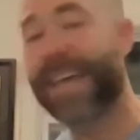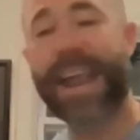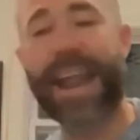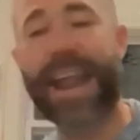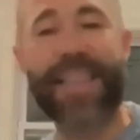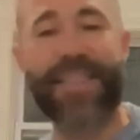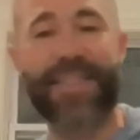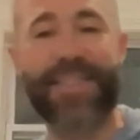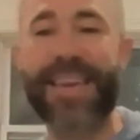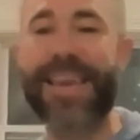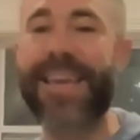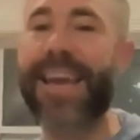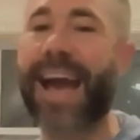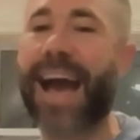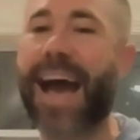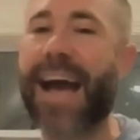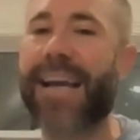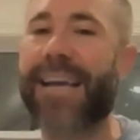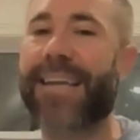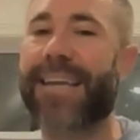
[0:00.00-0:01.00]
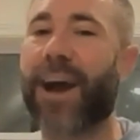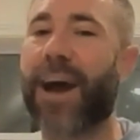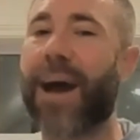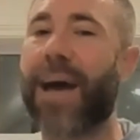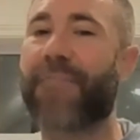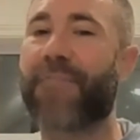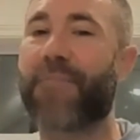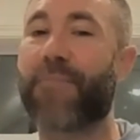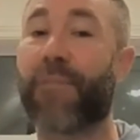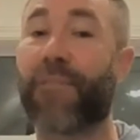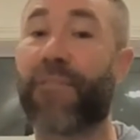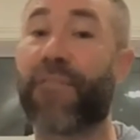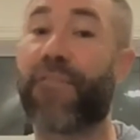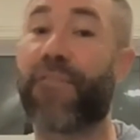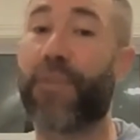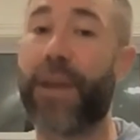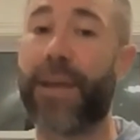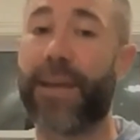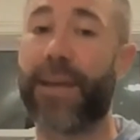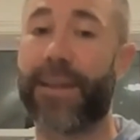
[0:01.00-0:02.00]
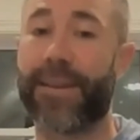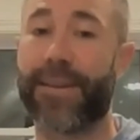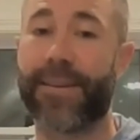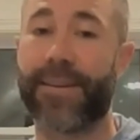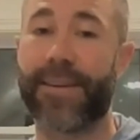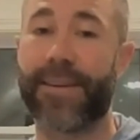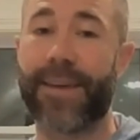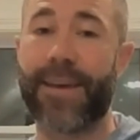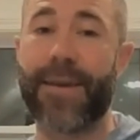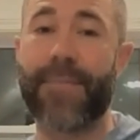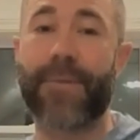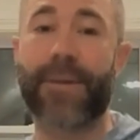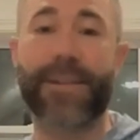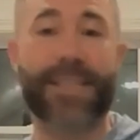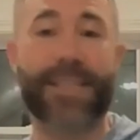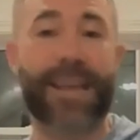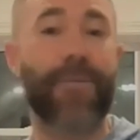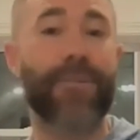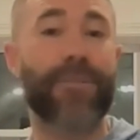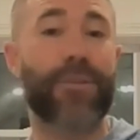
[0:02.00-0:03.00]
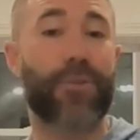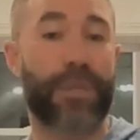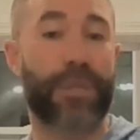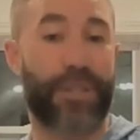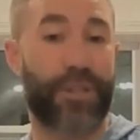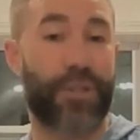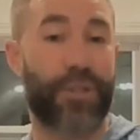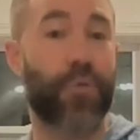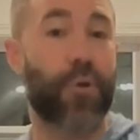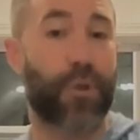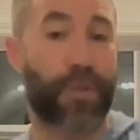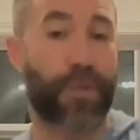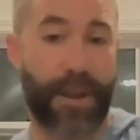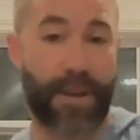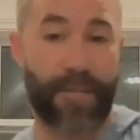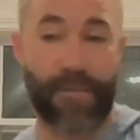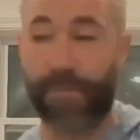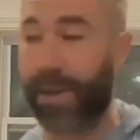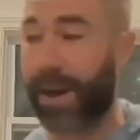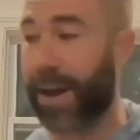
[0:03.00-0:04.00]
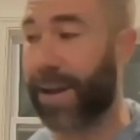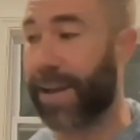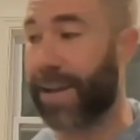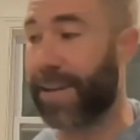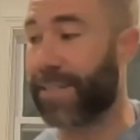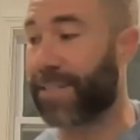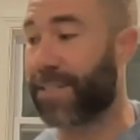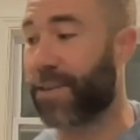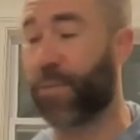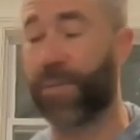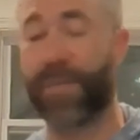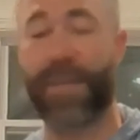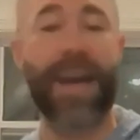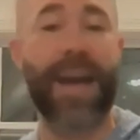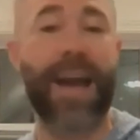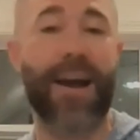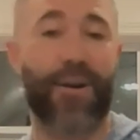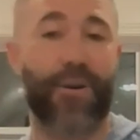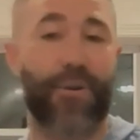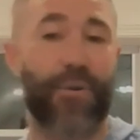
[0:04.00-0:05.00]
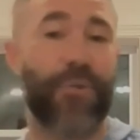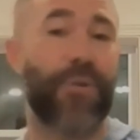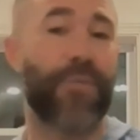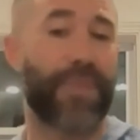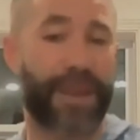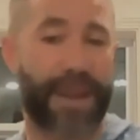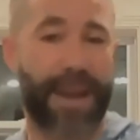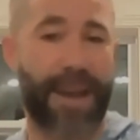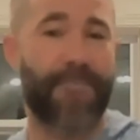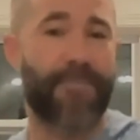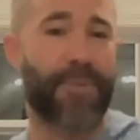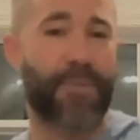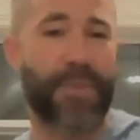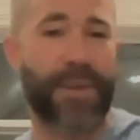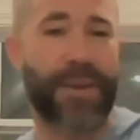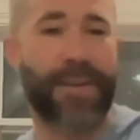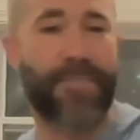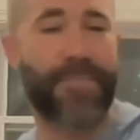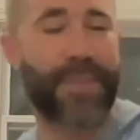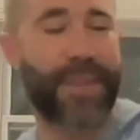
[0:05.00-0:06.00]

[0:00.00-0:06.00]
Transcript: that I think I got from a friend because I was always shorter than everybody. And so when they outgrew them, they gave them to me.